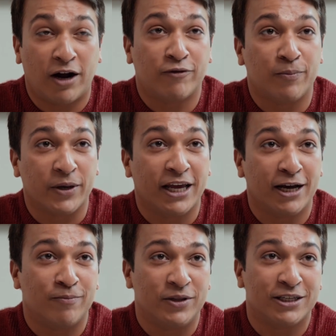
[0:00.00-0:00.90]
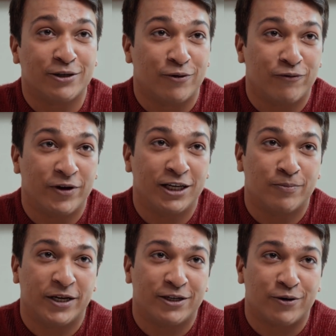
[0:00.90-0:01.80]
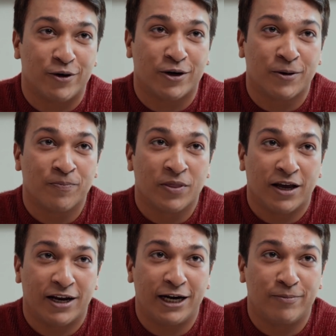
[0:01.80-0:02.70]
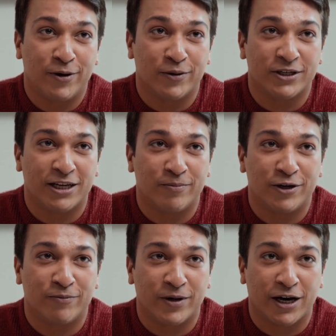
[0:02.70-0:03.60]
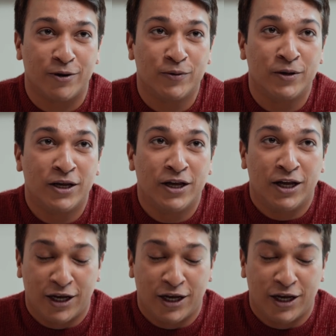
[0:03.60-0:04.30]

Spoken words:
Soon after picking up this very special rock right below the summit of Makalu,